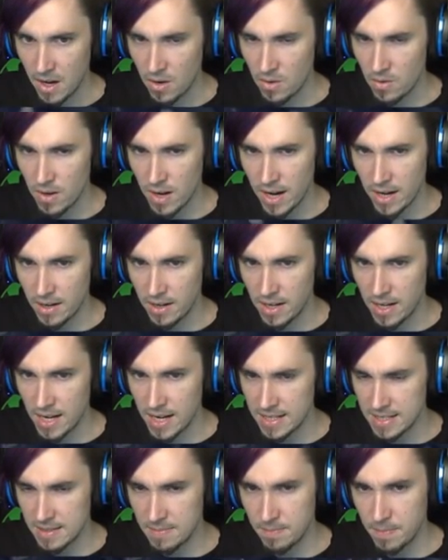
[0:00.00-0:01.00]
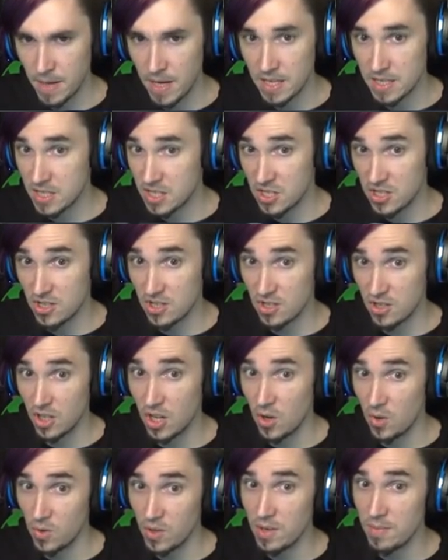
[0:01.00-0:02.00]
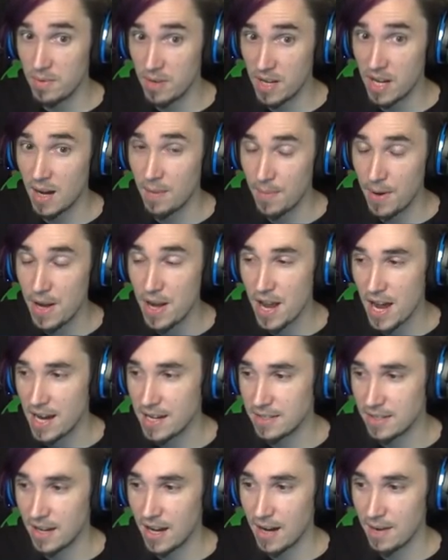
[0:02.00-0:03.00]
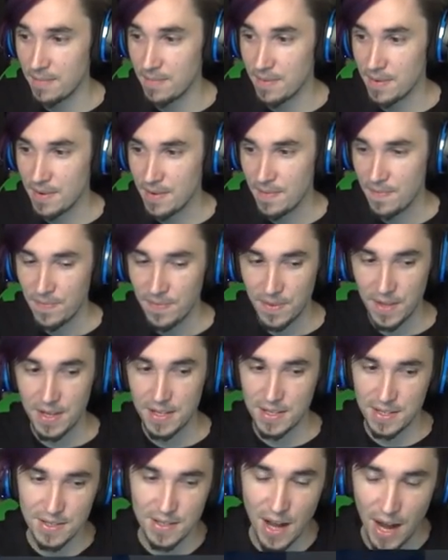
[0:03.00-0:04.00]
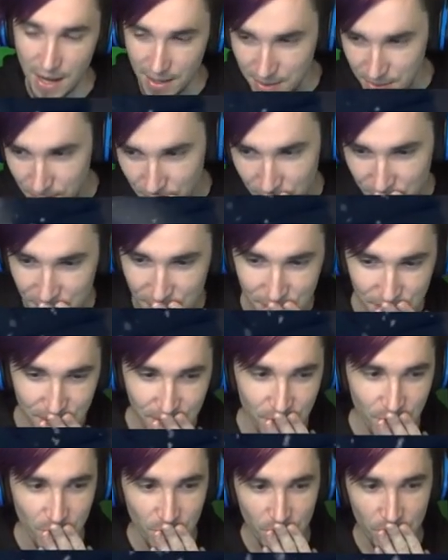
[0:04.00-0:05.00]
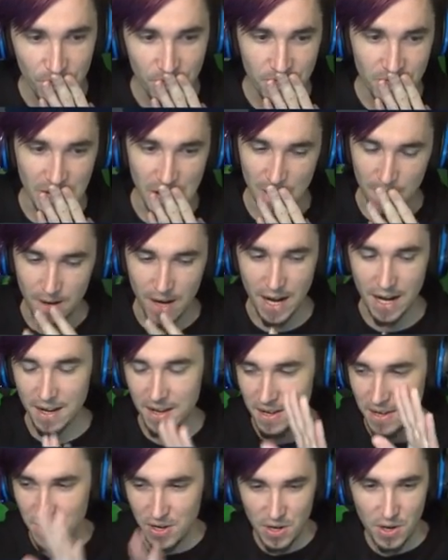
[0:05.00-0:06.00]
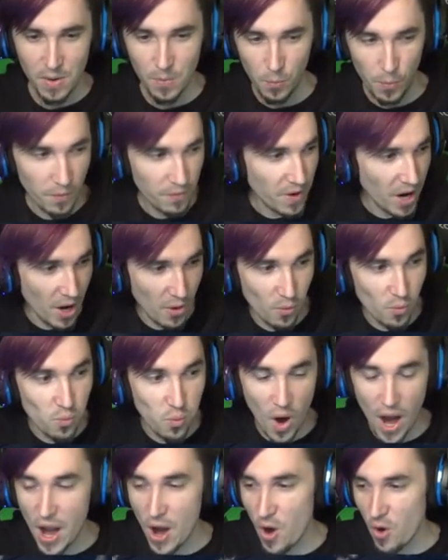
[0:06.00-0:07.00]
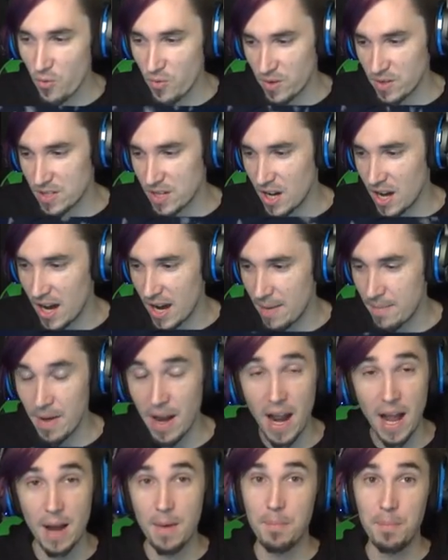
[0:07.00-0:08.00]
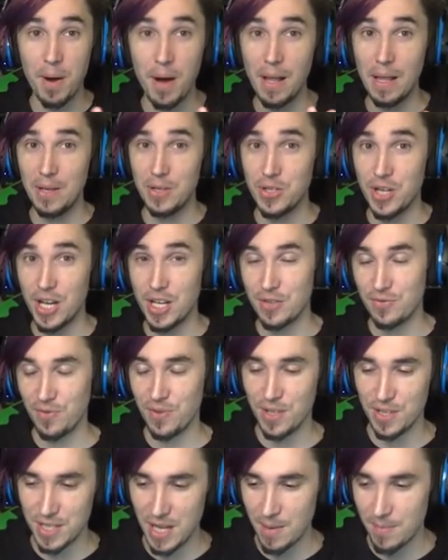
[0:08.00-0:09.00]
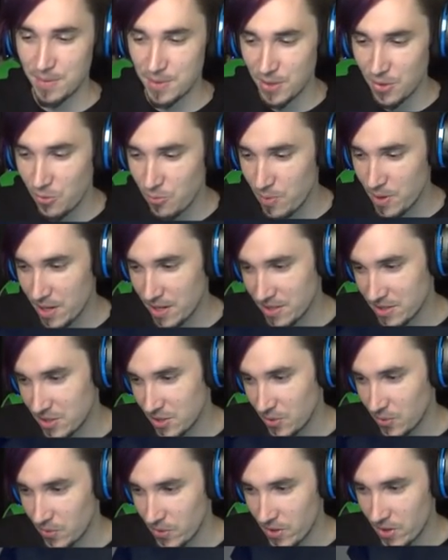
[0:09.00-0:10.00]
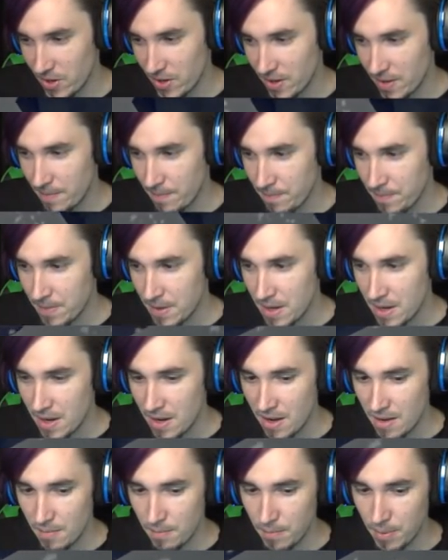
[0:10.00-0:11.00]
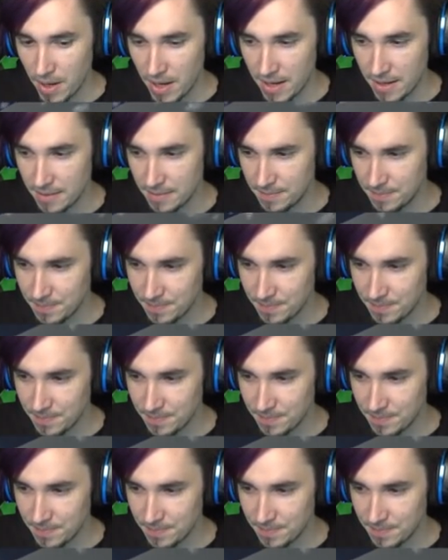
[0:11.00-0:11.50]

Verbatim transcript: Alright. It's, it's slowly becoming nighttime. This is not good. Alright. We've gone way over time, and I apologize for this episode being so long. But